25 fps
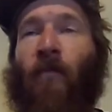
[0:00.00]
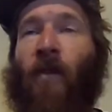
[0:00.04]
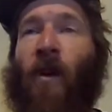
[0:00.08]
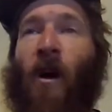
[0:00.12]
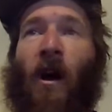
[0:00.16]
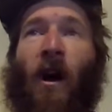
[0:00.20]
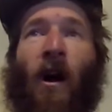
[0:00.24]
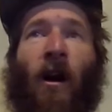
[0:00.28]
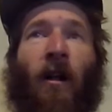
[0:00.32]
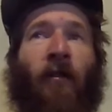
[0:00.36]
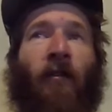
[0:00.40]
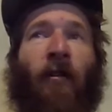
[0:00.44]

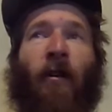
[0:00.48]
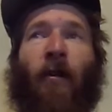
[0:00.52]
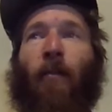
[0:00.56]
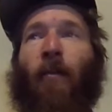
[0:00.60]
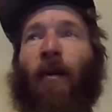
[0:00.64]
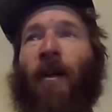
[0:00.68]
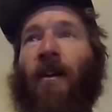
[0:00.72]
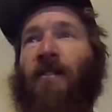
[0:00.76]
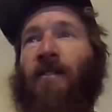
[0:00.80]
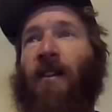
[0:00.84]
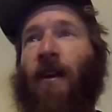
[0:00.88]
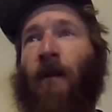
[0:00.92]
holler at a
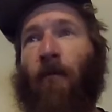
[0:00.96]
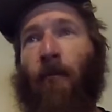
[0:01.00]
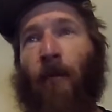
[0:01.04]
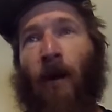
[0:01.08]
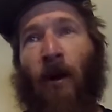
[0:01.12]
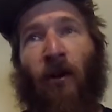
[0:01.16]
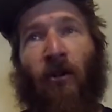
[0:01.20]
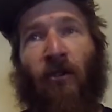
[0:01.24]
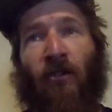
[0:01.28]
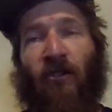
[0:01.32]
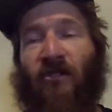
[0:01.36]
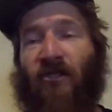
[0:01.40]
place like
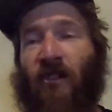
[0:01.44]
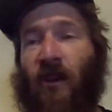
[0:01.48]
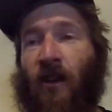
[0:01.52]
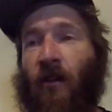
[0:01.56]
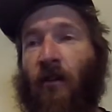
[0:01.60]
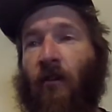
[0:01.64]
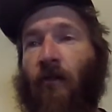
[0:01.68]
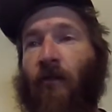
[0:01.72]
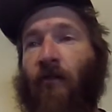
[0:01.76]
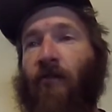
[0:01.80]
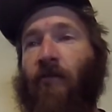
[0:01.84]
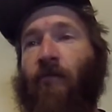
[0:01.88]
Mariner
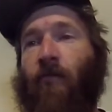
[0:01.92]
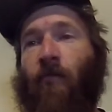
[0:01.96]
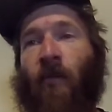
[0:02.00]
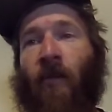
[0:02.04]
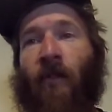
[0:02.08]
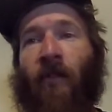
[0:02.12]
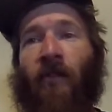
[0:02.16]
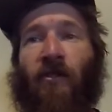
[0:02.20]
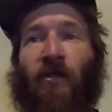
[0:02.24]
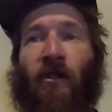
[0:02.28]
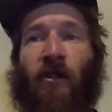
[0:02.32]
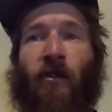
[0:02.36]
Sales, one
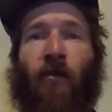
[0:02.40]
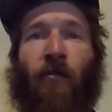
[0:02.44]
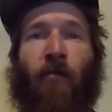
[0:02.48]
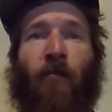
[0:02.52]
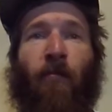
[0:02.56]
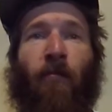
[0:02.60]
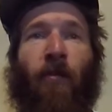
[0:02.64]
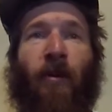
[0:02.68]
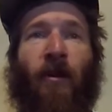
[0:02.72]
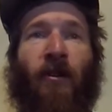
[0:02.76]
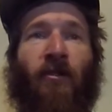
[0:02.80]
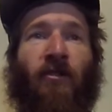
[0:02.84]
of these other
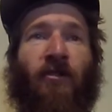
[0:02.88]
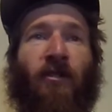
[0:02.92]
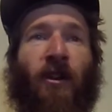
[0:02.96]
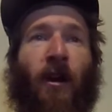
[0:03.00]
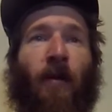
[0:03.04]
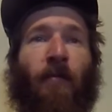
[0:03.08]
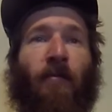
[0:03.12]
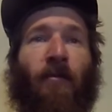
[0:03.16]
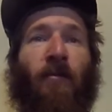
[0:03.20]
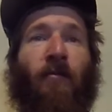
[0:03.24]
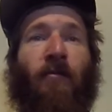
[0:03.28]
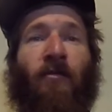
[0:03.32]
bigger
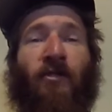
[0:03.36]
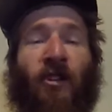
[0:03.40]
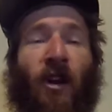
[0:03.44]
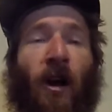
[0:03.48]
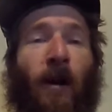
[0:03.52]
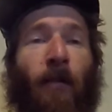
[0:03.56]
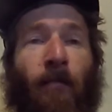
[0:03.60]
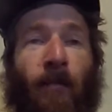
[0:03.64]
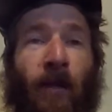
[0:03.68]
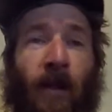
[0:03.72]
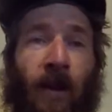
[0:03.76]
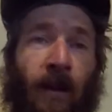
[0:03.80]
shops, a
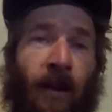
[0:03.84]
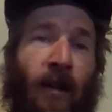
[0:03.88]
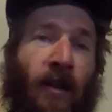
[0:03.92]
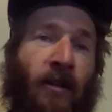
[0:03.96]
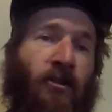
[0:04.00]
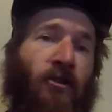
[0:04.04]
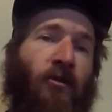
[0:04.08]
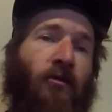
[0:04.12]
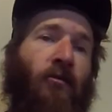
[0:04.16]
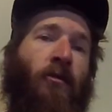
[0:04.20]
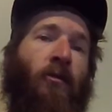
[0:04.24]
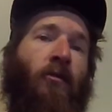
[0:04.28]
shop that
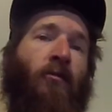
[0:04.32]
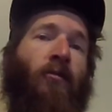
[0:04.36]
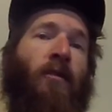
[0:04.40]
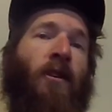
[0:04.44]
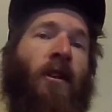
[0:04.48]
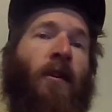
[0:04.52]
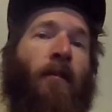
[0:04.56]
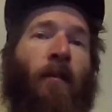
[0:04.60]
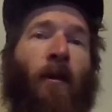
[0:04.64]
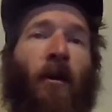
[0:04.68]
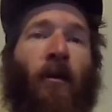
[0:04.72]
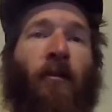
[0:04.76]
lets you do
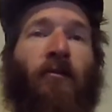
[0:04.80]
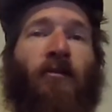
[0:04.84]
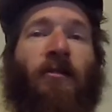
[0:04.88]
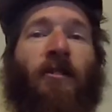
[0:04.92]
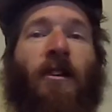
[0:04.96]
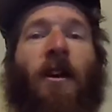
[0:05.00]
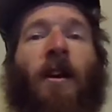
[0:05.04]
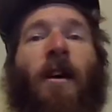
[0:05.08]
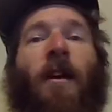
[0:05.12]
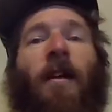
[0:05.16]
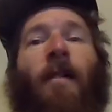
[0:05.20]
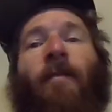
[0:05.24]
demos.
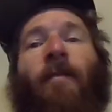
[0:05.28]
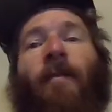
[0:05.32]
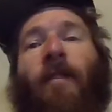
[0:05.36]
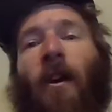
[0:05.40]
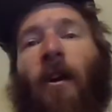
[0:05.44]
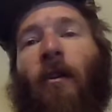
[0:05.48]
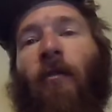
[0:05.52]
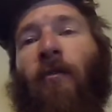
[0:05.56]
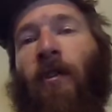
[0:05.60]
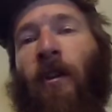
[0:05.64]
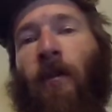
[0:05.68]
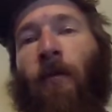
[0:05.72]

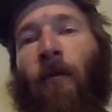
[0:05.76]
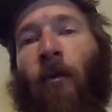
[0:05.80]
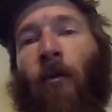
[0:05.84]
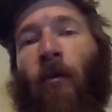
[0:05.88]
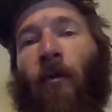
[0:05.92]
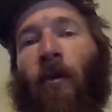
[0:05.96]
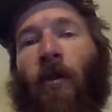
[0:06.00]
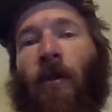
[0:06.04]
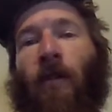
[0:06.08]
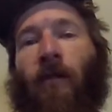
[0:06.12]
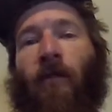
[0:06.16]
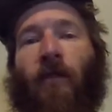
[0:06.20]
Go demo
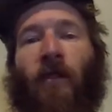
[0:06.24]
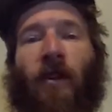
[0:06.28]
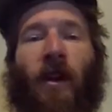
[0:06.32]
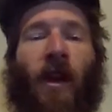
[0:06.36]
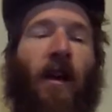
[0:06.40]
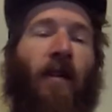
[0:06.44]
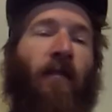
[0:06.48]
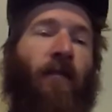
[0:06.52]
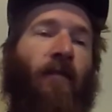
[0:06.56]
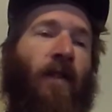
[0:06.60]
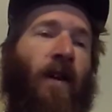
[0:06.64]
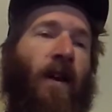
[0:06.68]
one. If you
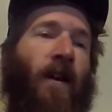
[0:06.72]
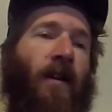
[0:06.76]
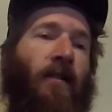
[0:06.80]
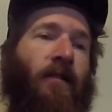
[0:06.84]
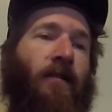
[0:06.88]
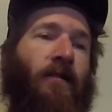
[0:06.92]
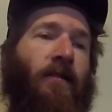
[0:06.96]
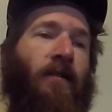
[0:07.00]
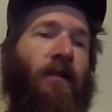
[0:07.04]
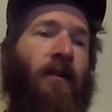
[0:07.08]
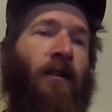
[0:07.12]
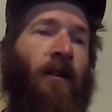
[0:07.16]
can't
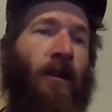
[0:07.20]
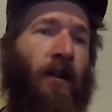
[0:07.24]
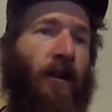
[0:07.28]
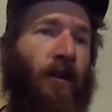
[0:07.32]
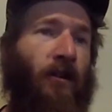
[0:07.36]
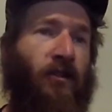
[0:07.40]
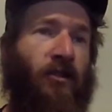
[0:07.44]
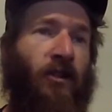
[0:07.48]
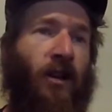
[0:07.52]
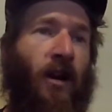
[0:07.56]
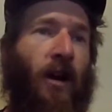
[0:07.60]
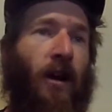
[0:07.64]
find
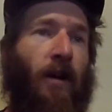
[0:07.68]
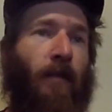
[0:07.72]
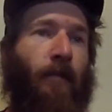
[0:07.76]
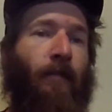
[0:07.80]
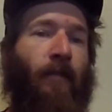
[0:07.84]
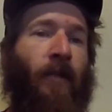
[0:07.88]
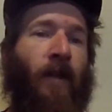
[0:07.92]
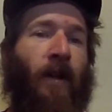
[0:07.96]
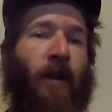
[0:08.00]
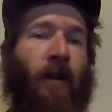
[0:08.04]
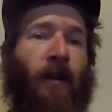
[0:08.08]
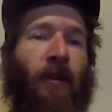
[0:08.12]
a
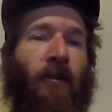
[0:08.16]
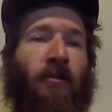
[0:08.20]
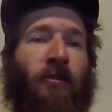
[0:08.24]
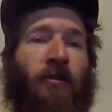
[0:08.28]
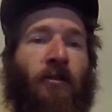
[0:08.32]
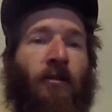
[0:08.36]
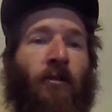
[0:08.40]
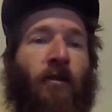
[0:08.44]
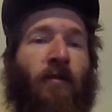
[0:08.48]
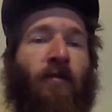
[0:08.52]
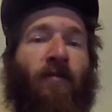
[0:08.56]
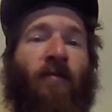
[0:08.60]
shop that'll let
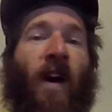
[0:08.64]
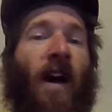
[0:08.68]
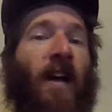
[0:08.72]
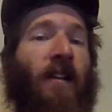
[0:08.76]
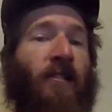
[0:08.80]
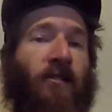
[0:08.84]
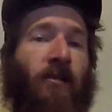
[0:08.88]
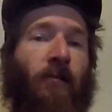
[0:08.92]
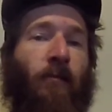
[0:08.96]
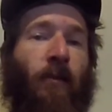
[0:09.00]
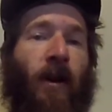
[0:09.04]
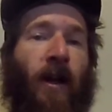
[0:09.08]
you do it,
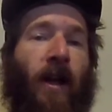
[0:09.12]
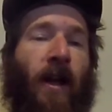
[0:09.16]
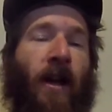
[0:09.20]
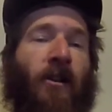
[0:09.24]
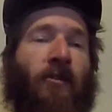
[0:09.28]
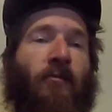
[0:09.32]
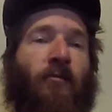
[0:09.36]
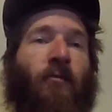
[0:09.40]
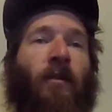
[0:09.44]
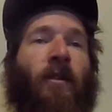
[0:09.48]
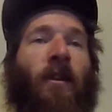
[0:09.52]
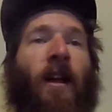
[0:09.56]
find someone that
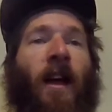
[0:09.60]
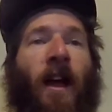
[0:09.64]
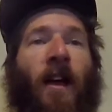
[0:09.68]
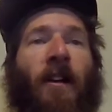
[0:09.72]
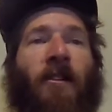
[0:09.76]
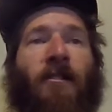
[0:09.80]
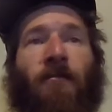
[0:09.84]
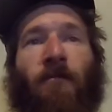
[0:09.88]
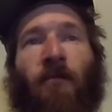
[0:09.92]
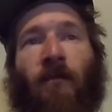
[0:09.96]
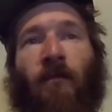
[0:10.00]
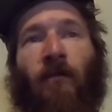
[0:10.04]
has one.
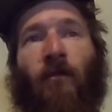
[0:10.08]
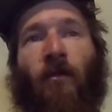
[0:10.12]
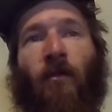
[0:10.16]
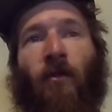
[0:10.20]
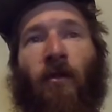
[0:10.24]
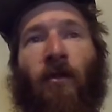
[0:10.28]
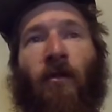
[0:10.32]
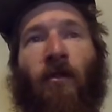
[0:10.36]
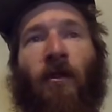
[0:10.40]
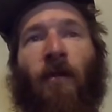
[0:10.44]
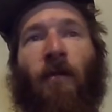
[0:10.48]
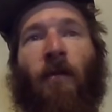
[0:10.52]
Ask them if you
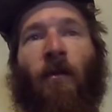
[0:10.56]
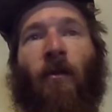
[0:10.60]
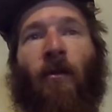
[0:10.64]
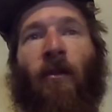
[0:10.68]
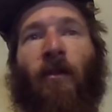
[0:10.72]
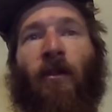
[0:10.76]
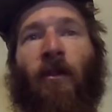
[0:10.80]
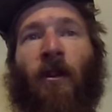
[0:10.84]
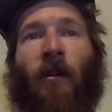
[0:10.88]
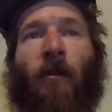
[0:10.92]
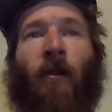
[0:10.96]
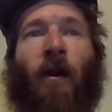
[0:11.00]
can demo
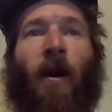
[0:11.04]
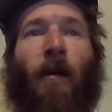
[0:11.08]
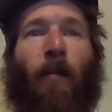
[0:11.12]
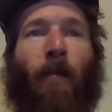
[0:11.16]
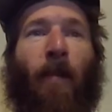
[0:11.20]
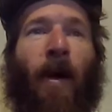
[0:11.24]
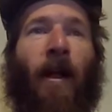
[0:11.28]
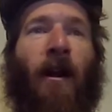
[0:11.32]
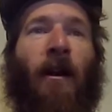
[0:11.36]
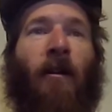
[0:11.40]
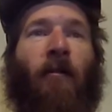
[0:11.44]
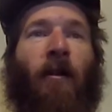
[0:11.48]
it. Go
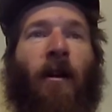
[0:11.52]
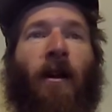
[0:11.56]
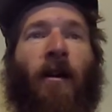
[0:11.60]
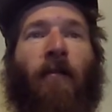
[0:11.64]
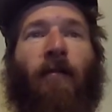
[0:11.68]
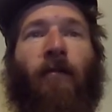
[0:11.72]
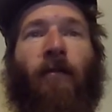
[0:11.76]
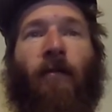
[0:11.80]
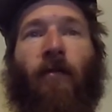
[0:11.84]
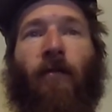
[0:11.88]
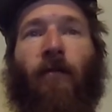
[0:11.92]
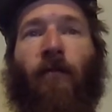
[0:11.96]
out, paddle
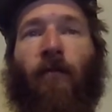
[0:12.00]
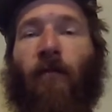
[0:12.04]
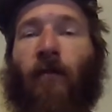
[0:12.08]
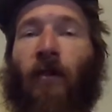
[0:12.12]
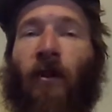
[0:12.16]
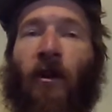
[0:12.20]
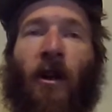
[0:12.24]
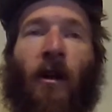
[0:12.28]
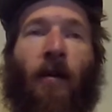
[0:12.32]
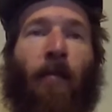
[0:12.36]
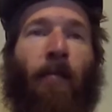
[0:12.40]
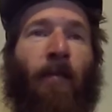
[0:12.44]
around
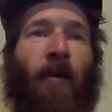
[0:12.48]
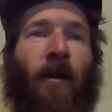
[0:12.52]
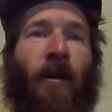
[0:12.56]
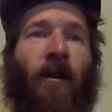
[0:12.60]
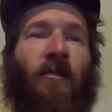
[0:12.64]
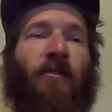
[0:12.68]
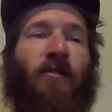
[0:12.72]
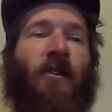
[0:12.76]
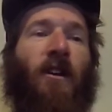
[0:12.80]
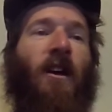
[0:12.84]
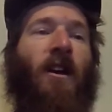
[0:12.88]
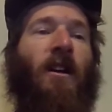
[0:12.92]
for a couple
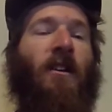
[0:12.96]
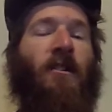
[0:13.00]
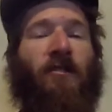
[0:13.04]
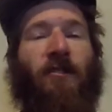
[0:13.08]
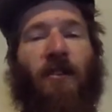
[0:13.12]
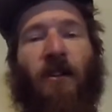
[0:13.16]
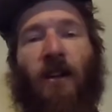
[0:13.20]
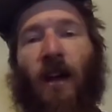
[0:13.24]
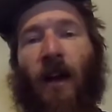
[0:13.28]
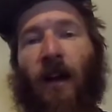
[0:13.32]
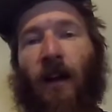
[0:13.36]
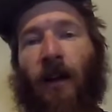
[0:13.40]
minutes,
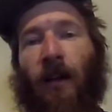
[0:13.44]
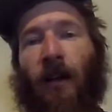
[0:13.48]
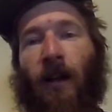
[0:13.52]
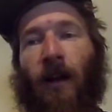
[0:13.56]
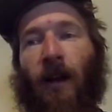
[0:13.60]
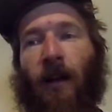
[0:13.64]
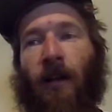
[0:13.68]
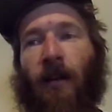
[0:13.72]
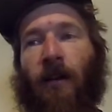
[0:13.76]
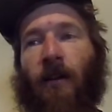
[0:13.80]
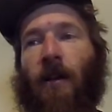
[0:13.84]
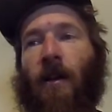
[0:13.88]
see how you
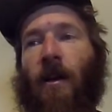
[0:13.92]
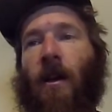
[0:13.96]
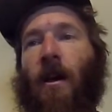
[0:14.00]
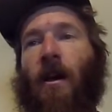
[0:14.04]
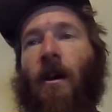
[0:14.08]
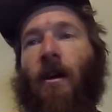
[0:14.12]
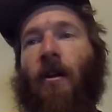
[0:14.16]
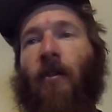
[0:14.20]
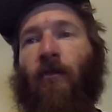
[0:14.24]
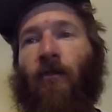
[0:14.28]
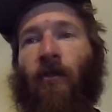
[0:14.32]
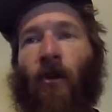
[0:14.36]
like it.
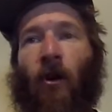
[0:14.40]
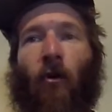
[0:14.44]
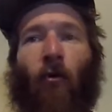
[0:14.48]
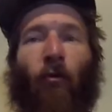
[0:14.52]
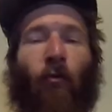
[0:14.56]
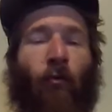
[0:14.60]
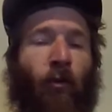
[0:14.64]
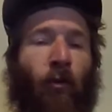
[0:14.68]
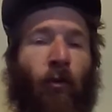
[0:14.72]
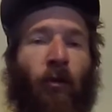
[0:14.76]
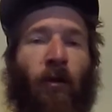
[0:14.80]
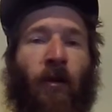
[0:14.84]

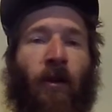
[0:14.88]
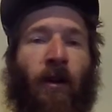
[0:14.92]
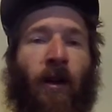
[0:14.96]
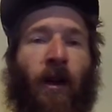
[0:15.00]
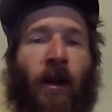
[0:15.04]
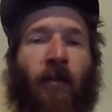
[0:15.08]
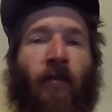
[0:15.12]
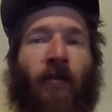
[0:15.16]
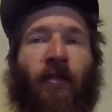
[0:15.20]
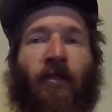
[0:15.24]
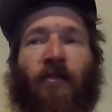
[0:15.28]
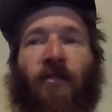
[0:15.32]
Don't rule it
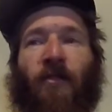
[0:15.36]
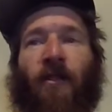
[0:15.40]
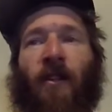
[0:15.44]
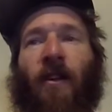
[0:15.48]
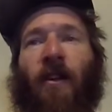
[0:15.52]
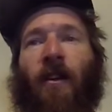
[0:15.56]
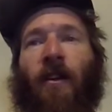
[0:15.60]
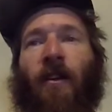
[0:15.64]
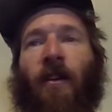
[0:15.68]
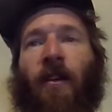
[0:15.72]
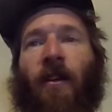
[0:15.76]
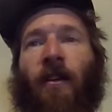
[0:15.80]
out. This
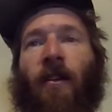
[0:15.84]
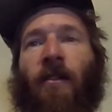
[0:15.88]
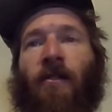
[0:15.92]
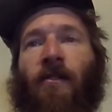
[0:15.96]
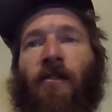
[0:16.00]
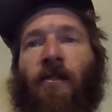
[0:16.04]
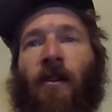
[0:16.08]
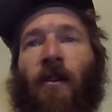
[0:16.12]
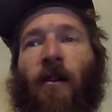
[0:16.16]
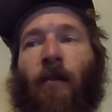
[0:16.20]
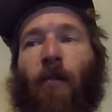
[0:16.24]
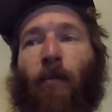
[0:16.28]
thing
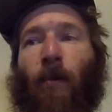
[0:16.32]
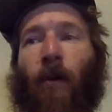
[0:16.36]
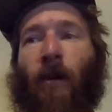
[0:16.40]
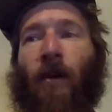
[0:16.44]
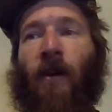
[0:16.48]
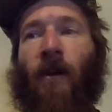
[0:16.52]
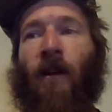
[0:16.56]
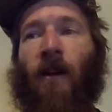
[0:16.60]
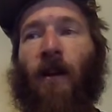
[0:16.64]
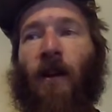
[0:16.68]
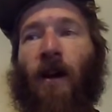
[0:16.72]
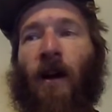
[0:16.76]
is a
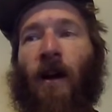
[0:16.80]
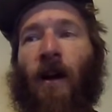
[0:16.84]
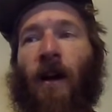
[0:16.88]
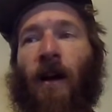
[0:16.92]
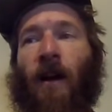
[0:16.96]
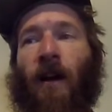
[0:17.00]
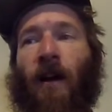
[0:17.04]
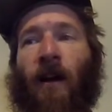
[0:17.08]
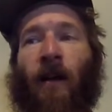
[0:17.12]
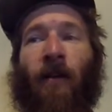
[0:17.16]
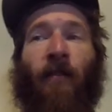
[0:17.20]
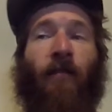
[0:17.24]
pretty neat
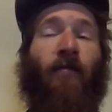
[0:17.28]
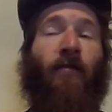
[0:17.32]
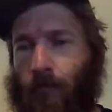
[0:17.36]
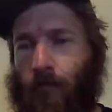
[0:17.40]
kayak.